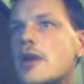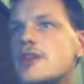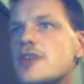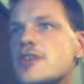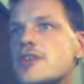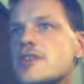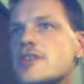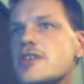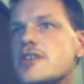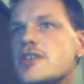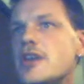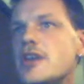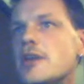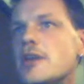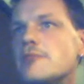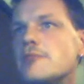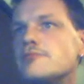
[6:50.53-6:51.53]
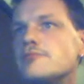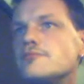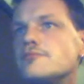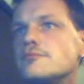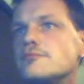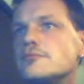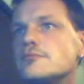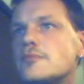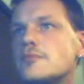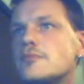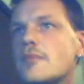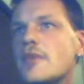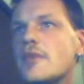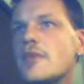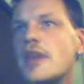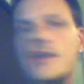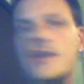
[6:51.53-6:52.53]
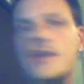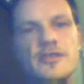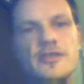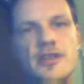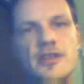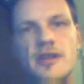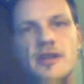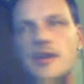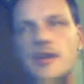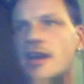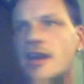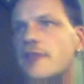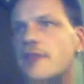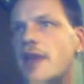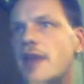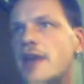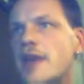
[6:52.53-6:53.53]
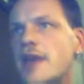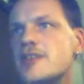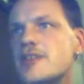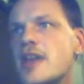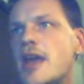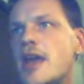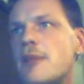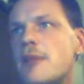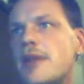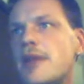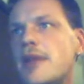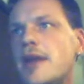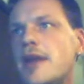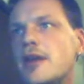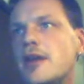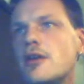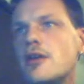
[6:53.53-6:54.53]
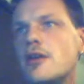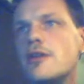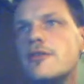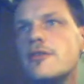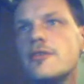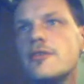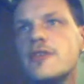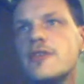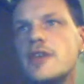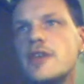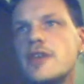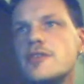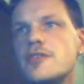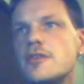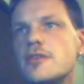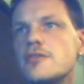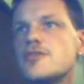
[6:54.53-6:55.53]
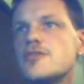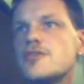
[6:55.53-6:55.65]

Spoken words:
It says here that is the advanced care planning consultation,